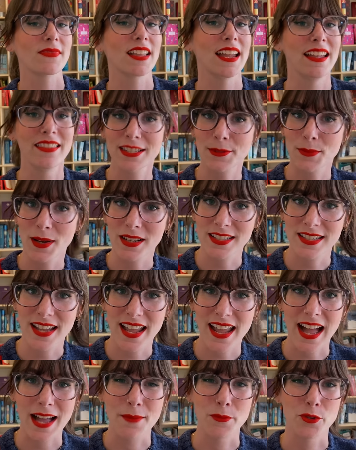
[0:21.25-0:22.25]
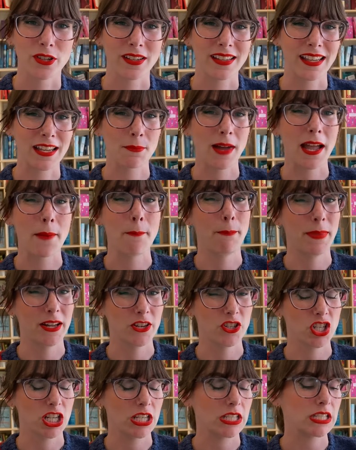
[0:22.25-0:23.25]
In this mug today, I'm drinking my
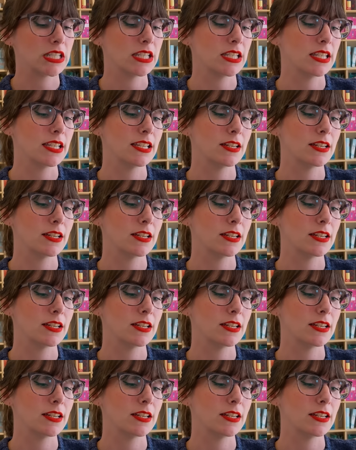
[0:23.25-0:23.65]
budget tea,